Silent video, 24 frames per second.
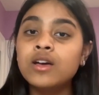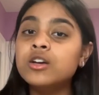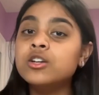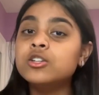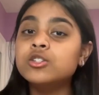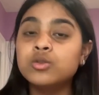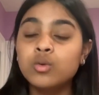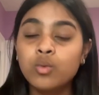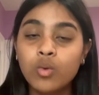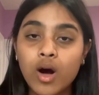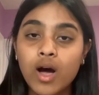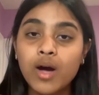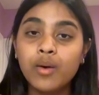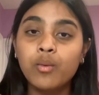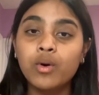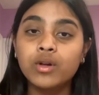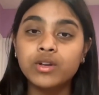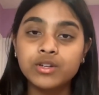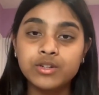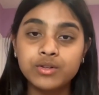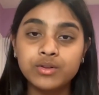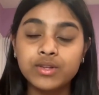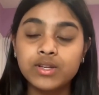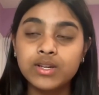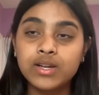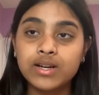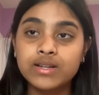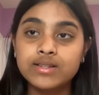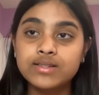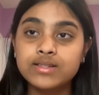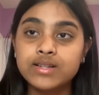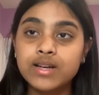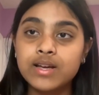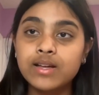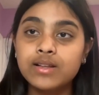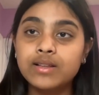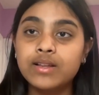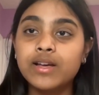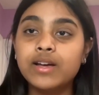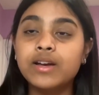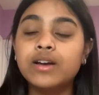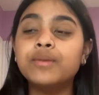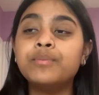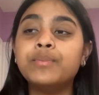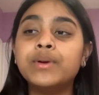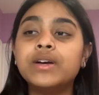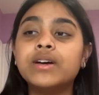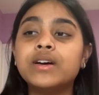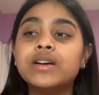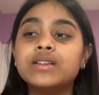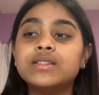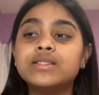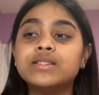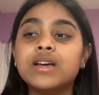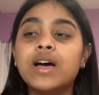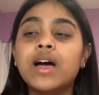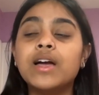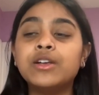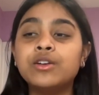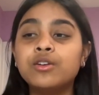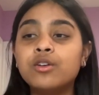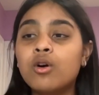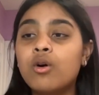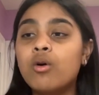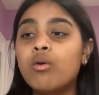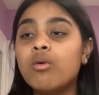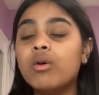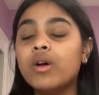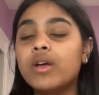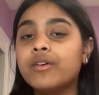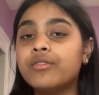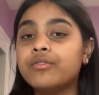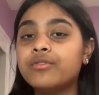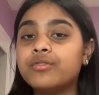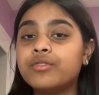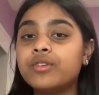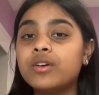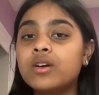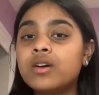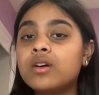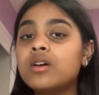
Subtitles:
to what I want to do the next day, like because I know if